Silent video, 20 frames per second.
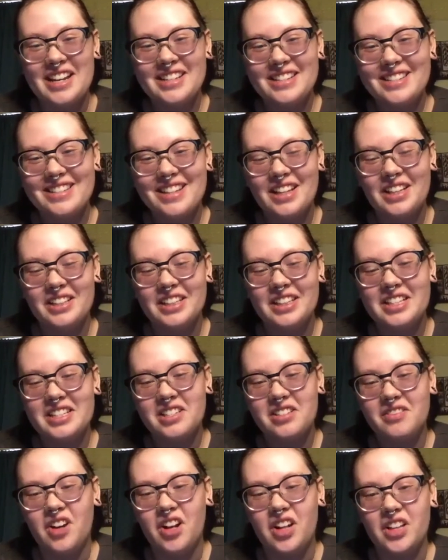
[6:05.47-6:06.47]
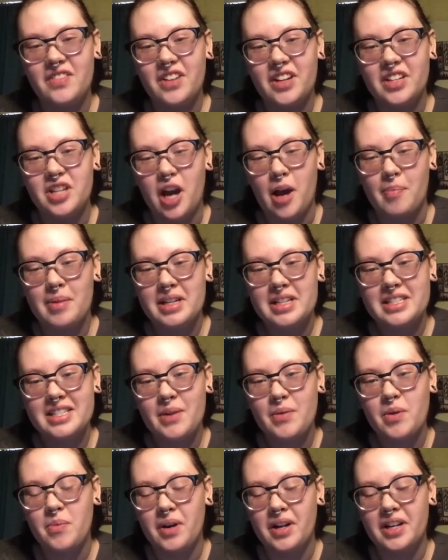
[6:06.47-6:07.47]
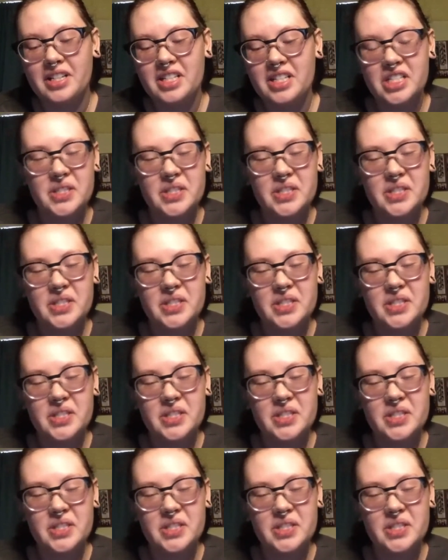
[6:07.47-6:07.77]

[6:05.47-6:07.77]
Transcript: a list of all of our topics that we want to do.